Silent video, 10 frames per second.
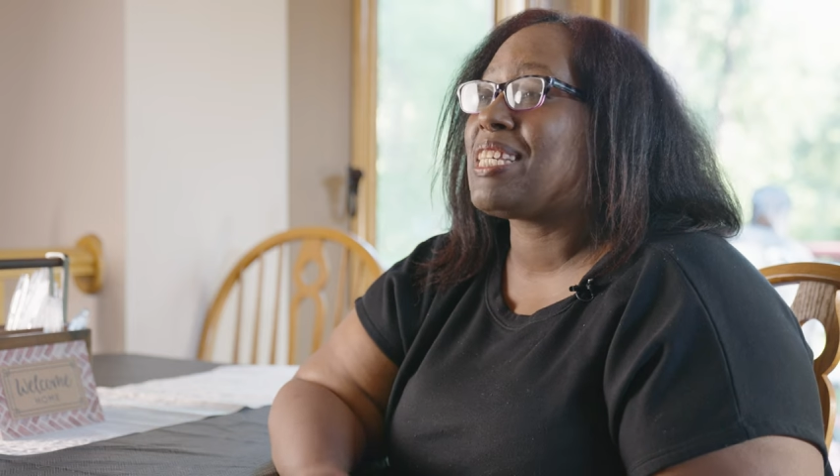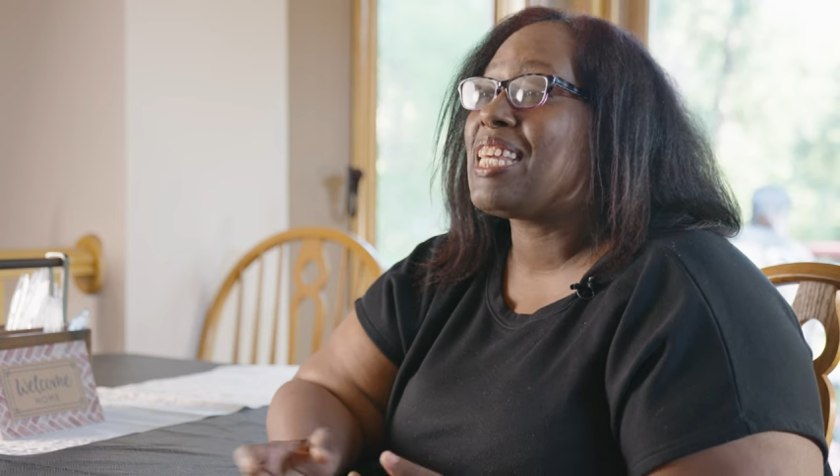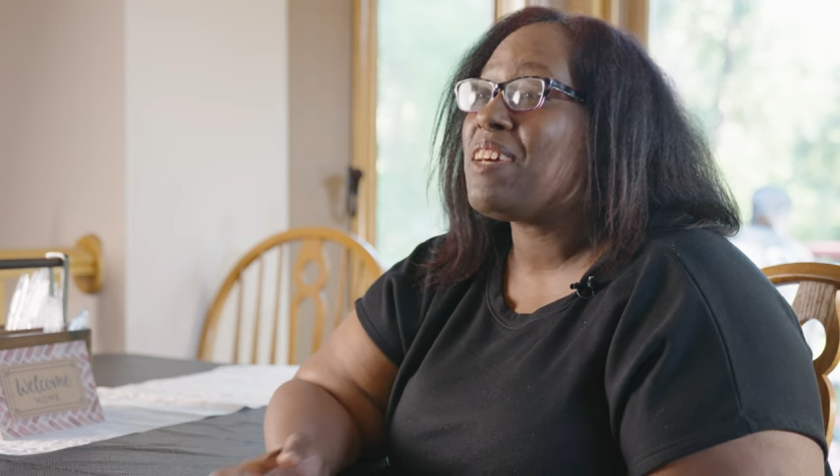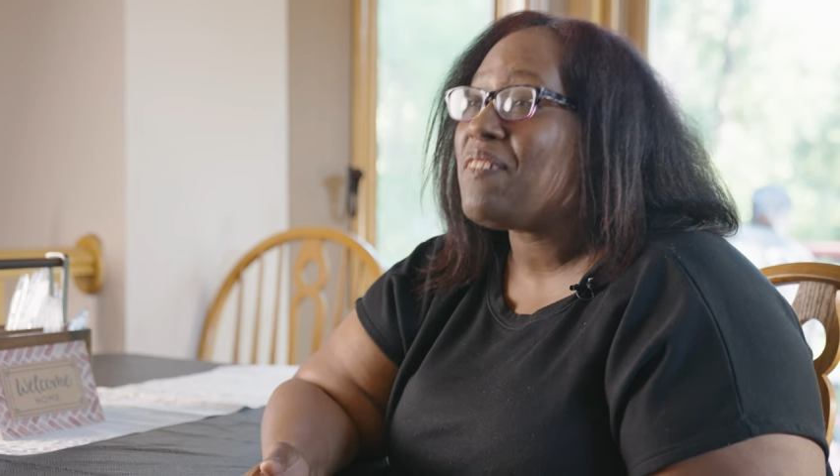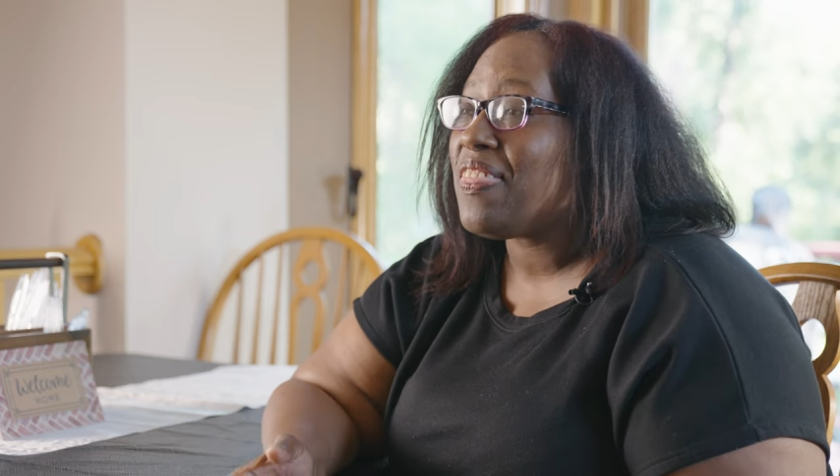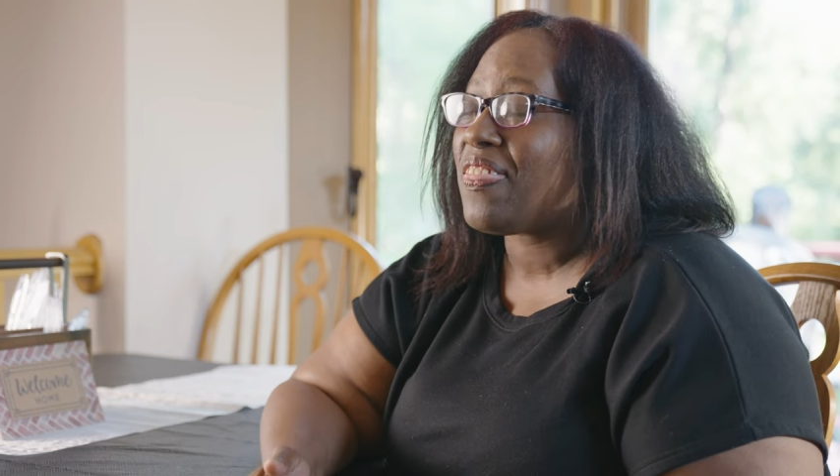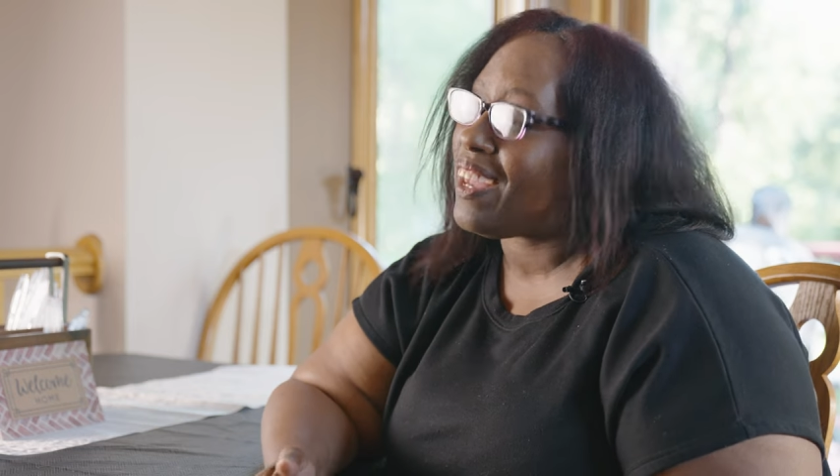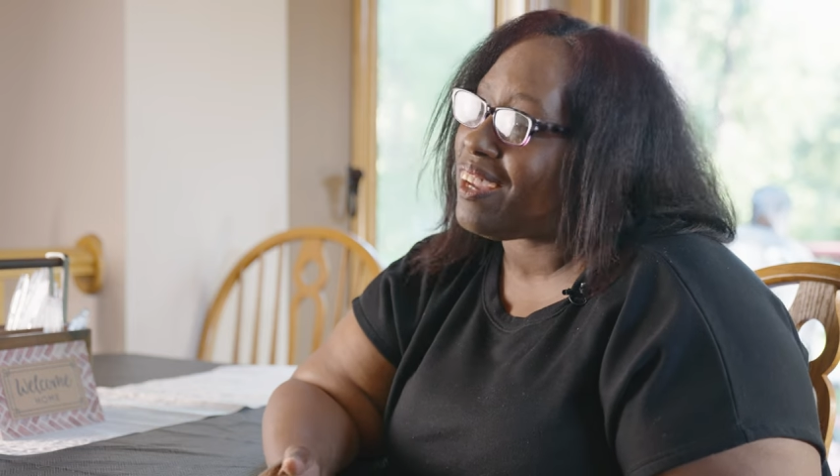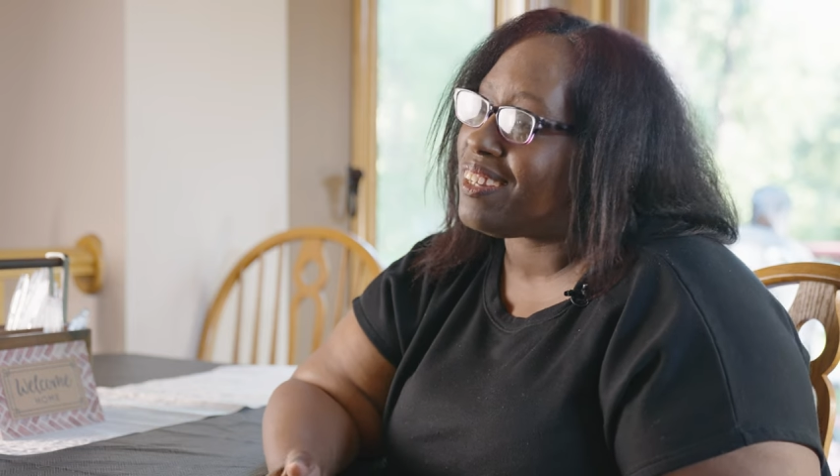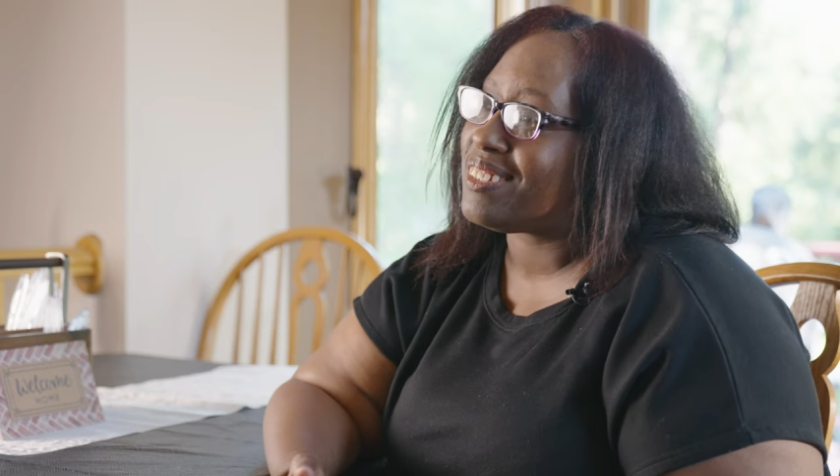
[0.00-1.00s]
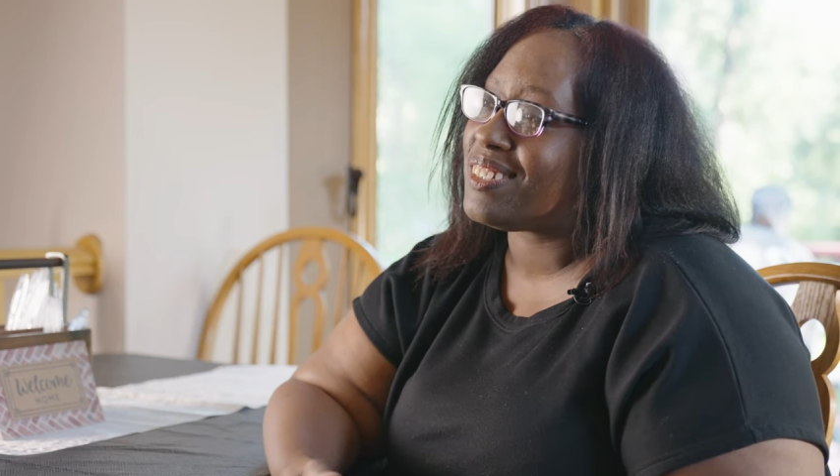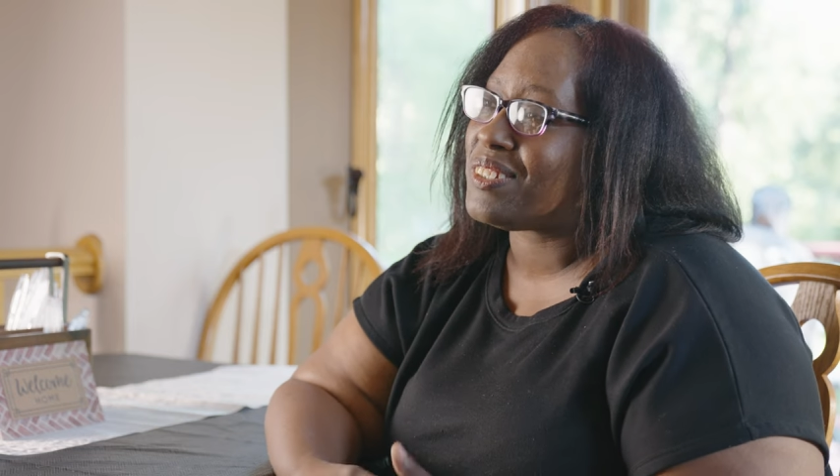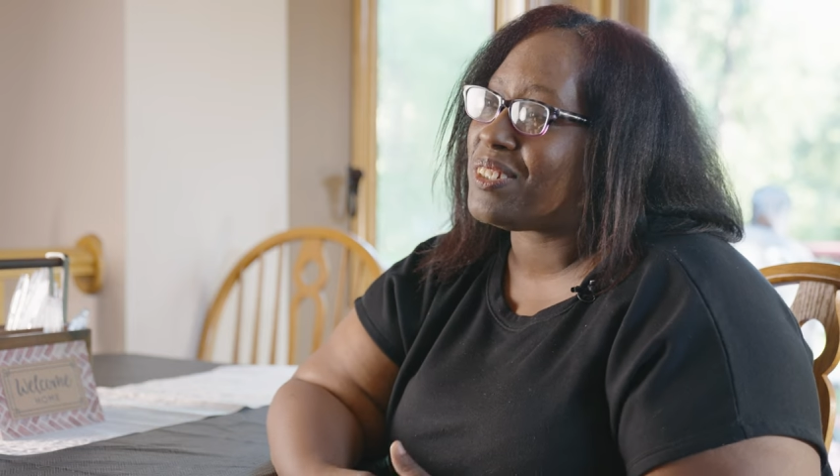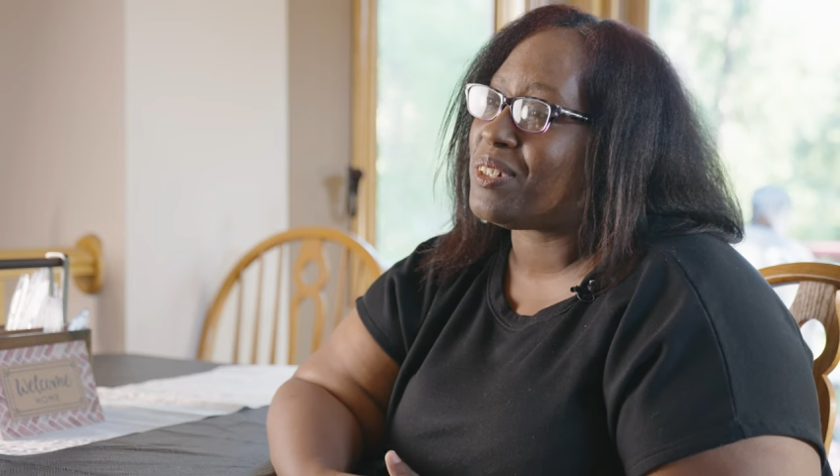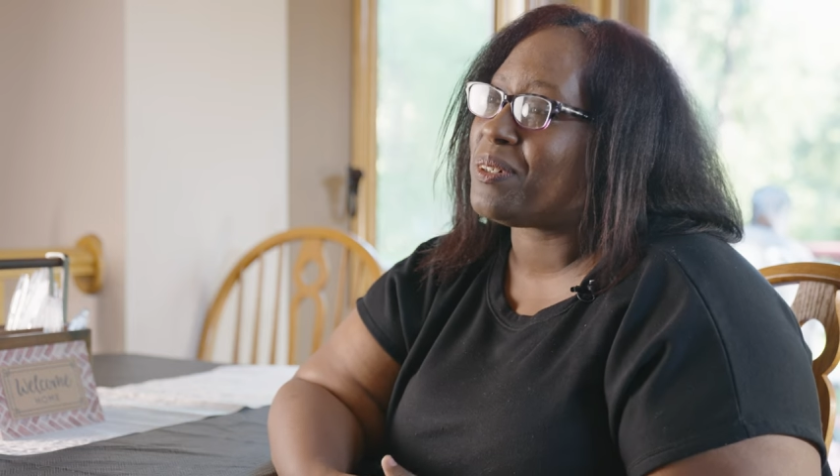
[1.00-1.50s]
given things,
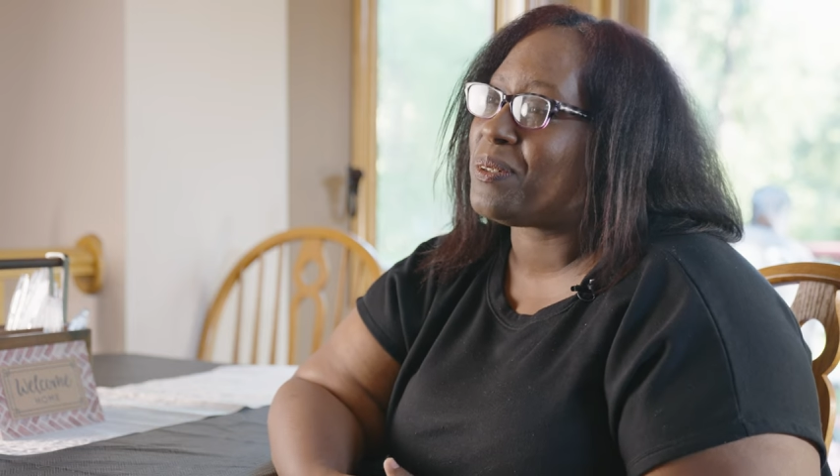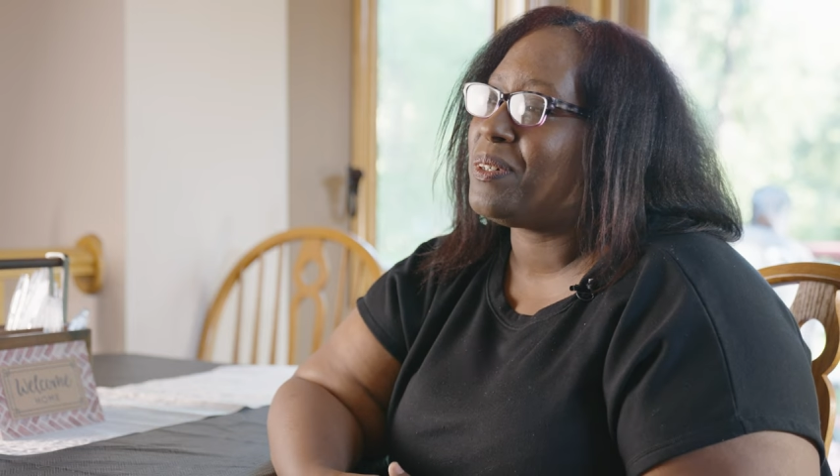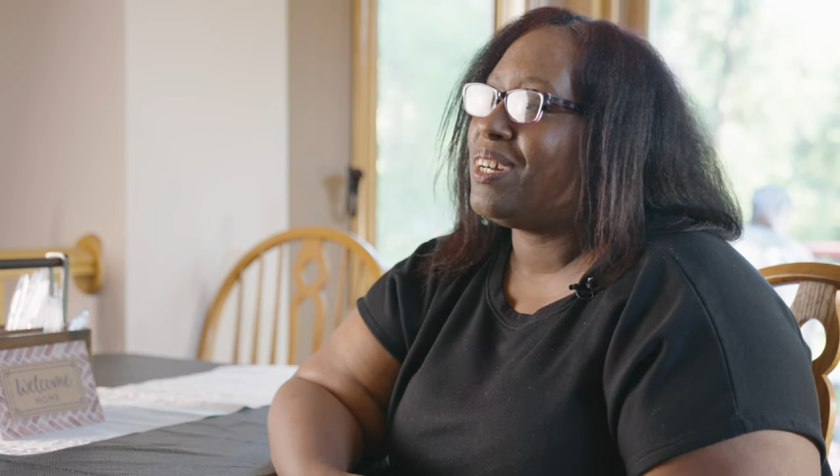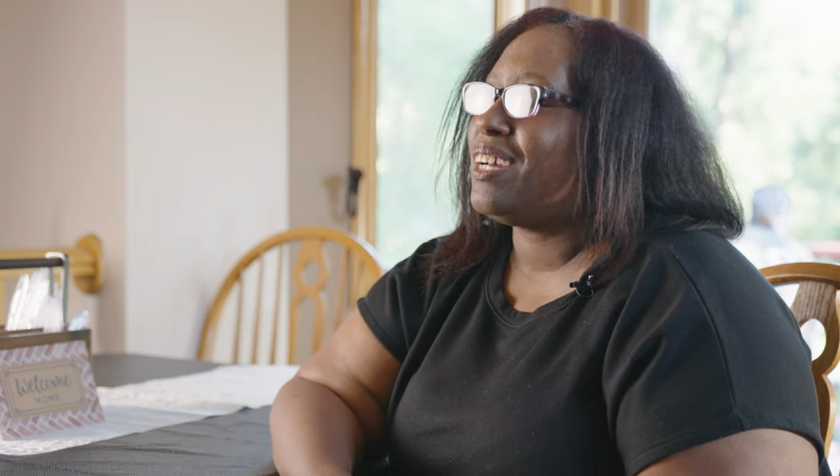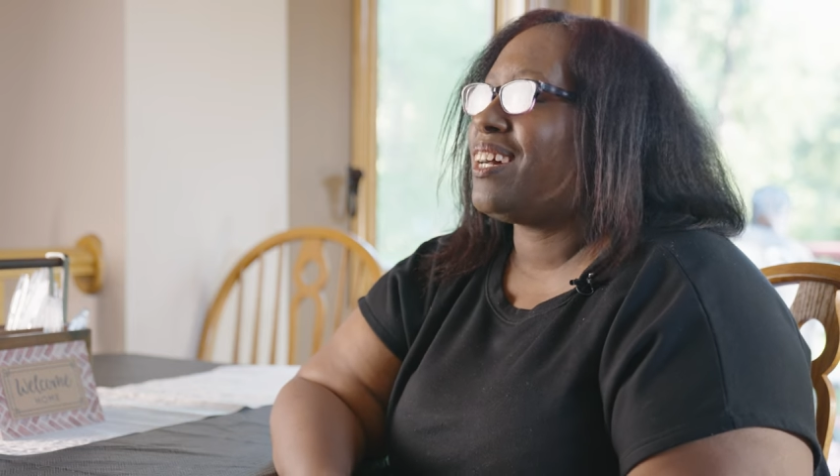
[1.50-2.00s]
you know.